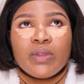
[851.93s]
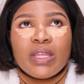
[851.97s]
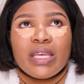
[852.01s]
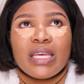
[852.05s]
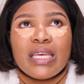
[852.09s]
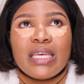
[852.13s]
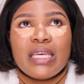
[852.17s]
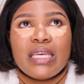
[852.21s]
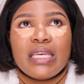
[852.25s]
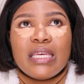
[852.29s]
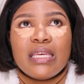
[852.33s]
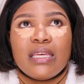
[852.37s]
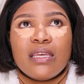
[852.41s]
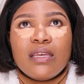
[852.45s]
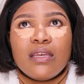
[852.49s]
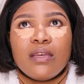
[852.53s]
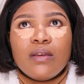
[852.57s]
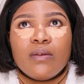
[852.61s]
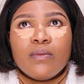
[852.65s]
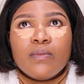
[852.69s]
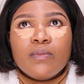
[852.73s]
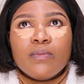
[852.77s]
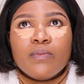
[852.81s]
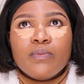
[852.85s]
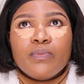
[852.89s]

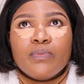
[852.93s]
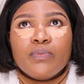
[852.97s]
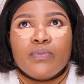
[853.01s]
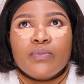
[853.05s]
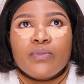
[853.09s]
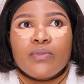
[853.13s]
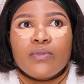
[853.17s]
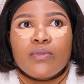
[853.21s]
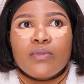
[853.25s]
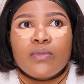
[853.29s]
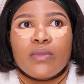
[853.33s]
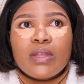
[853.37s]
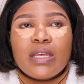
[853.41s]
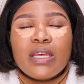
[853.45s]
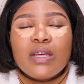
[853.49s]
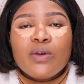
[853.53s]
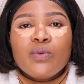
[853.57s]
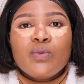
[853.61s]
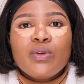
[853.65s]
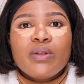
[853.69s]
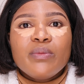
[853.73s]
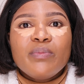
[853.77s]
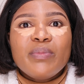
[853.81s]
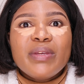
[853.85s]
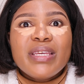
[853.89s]
He
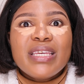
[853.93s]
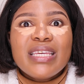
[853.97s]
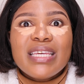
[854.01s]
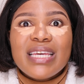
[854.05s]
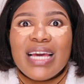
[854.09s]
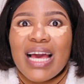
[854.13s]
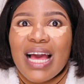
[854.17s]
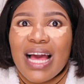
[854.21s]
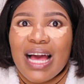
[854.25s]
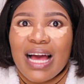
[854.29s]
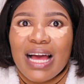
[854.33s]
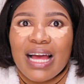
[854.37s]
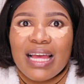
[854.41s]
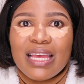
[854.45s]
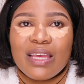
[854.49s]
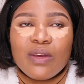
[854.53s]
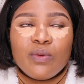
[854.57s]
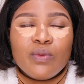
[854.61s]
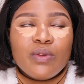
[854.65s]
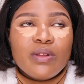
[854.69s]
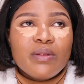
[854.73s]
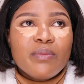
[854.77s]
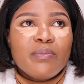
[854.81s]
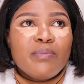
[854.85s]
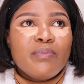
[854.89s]
will be here. He
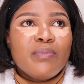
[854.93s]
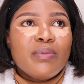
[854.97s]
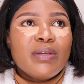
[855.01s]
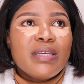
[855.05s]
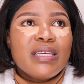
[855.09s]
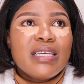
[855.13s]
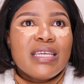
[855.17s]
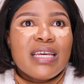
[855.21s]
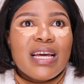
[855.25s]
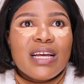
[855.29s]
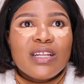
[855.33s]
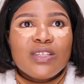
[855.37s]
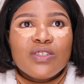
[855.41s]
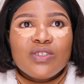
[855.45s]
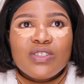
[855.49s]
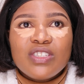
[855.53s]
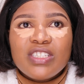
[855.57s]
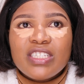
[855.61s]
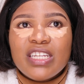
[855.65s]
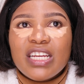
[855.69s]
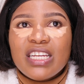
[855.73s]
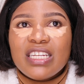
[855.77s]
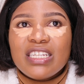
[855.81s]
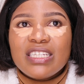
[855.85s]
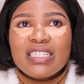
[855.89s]
will be here to
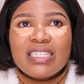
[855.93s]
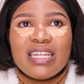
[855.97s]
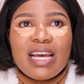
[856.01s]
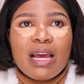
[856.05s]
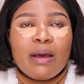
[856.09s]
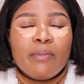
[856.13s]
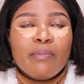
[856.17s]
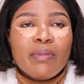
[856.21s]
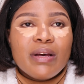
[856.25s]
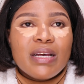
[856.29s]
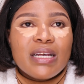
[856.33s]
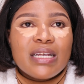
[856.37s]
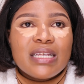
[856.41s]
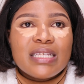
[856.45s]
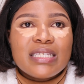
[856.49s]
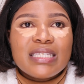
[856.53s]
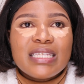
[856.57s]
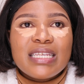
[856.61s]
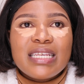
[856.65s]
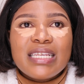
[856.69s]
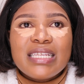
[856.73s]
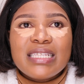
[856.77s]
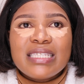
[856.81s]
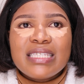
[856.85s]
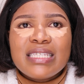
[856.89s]
change diapers.
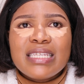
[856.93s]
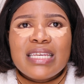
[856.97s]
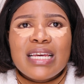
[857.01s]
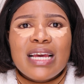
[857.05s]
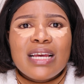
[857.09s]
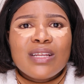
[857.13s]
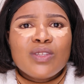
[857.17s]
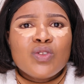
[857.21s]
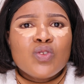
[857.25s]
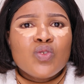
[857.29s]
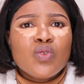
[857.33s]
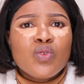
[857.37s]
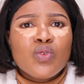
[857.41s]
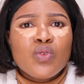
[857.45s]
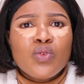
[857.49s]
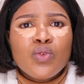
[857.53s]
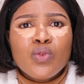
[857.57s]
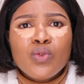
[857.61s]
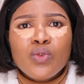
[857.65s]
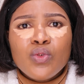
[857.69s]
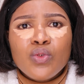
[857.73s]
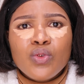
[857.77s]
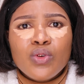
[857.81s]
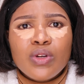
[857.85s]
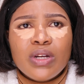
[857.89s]
He's here to
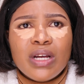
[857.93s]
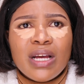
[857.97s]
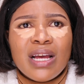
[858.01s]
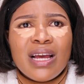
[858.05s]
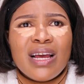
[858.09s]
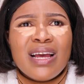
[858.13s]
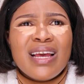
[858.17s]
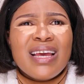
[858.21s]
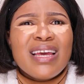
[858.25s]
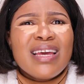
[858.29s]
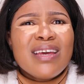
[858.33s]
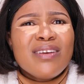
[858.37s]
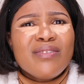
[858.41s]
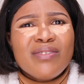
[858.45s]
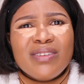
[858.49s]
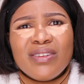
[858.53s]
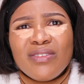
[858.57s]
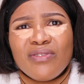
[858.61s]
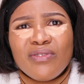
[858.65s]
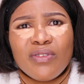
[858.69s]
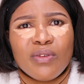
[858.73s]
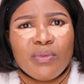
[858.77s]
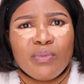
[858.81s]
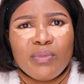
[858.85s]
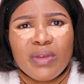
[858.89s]
cook. Even
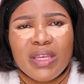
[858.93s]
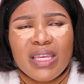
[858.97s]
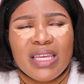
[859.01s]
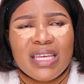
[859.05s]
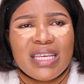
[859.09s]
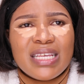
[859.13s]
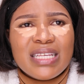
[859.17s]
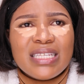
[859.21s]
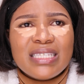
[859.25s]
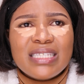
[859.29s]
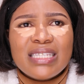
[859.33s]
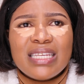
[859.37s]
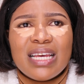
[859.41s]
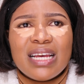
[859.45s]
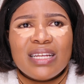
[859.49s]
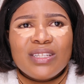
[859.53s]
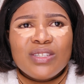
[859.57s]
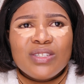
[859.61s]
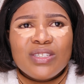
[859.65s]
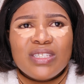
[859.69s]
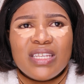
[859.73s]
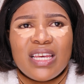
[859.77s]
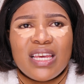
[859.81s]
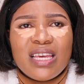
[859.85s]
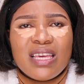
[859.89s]
for me, he's here
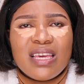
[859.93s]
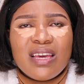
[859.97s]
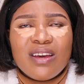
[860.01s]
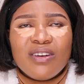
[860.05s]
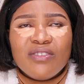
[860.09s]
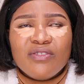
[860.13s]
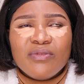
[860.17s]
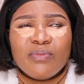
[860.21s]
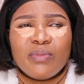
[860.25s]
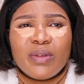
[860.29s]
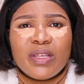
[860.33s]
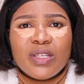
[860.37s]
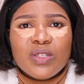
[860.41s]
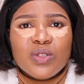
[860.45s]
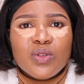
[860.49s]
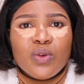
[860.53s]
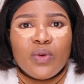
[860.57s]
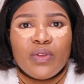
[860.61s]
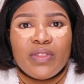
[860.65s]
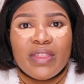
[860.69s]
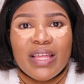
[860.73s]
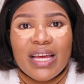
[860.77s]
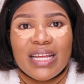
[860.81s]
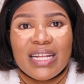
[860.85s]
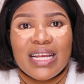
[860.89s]
to take care of me.
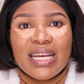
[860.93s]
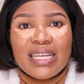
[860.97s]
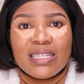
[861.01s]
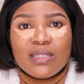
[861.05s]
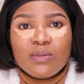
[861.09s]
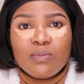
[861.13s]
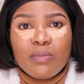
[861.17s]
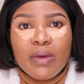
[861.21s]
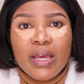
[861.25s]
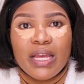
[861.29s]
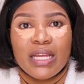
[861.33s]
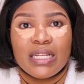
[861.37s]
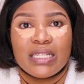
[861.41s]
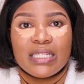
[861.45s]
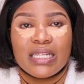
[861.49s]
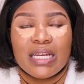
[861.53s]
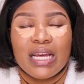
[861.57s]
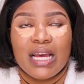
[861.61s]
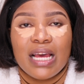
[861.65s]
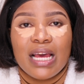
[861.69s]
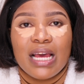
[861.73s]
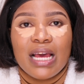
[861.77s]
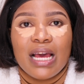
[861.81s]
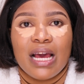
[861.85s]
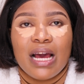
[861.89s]
So that has made
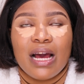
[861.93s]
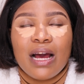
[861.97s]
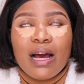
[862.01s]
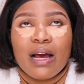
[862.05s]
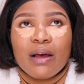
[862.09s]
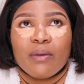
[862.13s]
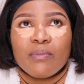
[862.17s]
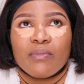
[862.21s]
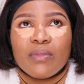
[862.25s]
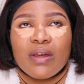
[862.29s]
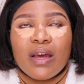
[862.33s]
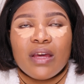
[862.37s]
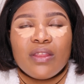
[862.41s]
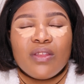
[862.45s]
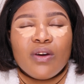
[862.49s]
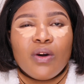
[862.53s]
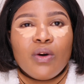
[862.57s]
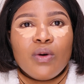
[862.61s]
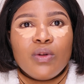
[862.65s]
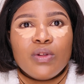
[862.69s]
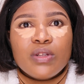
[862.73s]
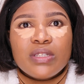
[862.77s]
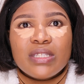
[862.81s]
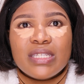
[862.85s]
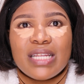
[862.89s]
the
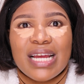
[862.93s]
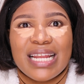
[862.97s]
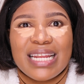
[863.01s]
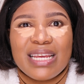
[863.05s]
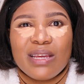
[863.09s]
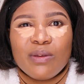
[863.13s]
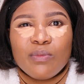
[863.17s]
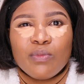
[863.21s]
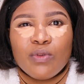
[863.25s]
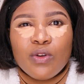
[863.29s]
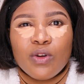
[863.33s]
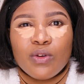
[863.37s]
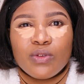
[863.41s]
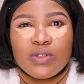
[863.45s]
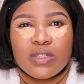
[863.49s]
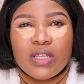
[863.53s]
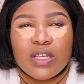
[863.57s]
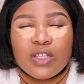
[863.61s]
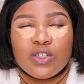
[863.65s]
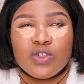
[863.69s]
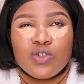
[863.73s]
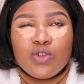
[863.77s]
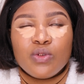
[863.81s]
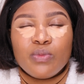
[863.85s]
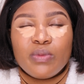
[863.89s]
whole studying
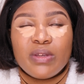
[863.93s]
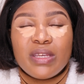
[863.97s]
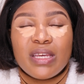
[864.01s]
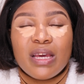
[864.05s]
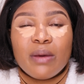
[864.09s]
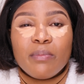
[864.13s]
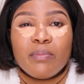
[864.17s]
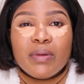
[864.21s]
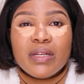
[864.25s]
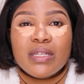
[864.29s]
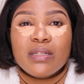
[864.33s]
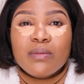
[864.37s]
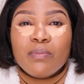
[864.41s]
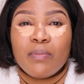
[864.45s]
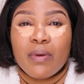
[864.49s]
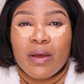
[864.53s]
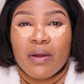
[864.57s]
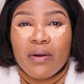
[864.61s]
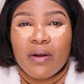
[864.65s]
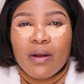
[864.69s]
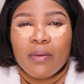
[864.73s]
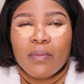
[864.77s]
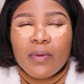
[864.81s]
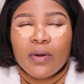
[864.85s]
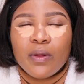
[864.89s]
process to be a bit
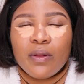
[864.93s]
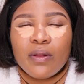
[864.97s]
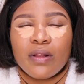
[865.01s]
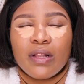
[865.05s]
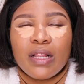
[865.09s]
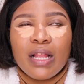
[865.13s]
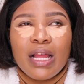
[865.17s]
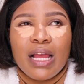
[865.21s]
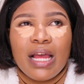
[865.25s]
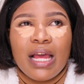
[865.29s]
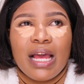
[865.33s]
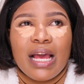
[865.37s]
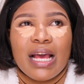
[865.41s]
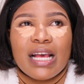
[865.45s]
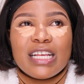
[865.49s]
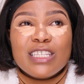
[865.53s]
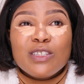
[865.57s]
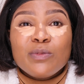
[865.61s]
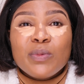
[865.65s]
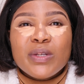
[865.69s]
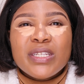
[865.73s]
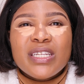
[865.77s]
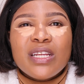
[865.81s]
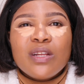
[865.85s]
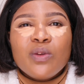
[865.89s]
bearable,
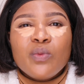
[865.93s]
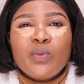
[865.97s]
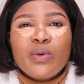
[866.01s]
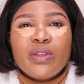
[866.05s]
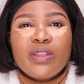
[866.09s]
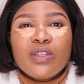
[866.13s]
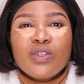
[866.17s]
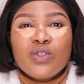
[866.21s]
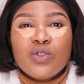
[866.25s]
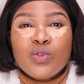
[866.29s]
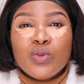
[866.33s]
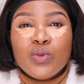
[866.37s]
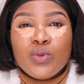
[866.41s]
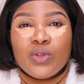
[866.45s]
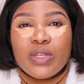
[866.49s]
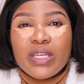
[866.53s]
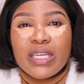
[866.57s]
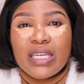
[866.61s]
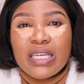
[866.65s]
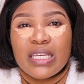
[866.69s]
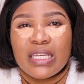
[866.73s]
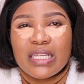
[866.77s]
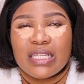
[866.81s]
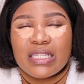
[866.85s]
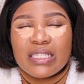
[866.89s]
especially with two
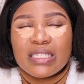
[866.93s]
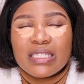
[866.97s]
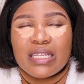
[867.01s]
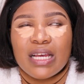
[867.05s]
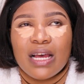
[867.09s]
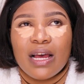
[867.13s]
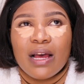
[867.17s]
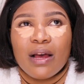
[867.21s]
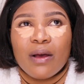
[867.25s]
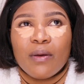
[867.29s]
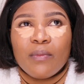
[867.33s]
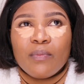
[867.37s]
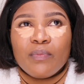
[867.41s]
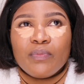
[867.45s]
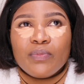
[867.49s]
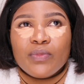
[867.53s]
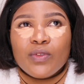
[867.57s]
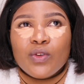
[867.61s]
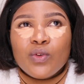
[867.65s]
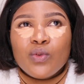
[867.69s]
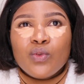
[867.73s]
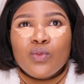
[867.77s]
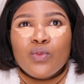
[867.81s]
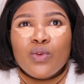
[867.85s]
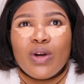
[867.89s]
kids
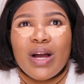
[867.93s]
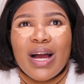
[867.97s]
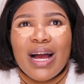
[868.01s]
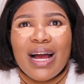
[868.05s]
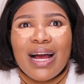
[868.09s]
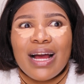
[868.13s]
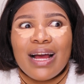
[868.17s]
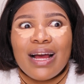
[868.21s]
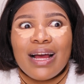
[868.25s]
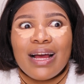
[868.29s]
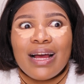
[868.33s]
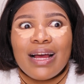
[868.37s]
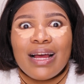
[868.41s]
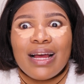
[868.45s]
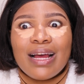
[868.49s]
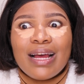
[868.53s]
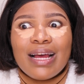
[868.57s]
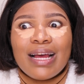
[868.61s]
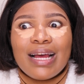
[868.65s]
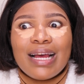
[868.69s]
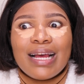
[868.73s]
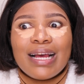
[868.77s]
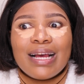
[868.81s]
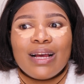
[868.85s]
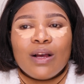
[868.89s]
who are
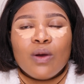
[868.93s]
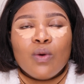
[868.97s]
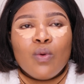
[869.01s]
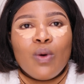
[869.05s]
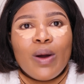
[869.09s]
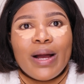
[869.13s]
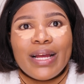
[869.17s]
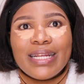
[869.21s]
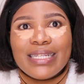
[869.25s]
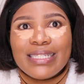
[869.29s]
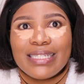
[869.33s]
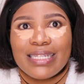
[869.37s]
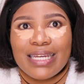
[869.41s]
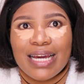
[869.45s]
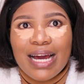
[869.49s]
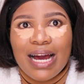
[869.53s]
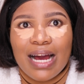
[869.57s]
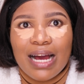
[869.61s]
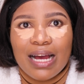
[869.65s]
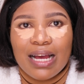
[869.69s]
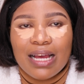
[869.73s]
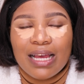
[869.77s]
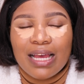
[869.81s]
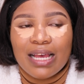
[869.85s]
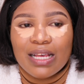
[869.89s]
quite
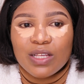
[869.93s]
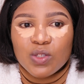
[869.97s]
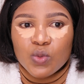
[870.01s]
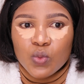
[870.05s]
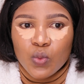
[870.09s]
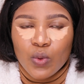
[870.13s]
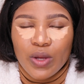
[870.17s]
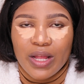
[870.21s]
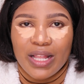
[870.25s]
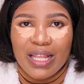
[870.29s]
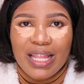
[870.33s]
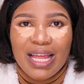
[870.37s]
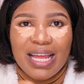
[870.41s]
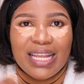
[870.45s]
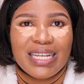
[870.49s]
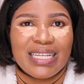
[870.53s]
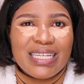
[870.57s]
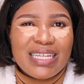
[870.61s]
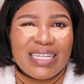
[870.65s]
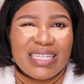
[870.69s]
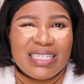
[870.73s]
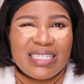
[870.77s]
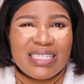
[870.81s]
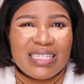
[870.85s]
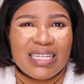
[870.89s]
young as well and
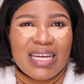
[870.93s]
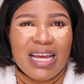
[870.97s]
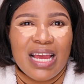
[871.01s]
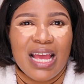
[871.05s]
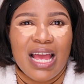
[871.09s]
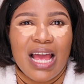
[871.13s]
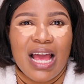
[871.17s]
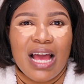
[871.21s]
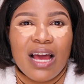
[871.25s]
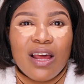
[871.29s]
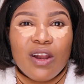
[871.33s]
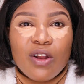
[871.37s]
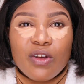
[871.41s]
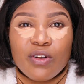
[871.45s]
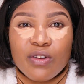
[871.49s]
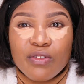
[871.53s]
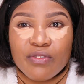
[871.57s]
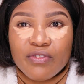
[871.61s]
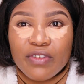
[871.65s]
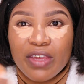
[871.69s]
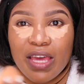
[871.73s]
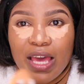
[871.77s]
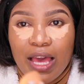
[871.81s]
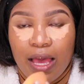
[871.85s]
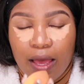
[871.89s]
need a lot
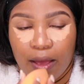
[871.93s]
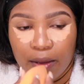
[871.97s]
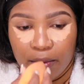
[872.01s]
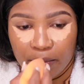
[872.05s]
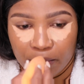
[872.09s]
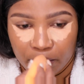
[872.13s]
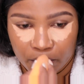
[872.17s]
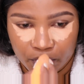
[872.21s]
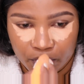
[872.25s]
of care.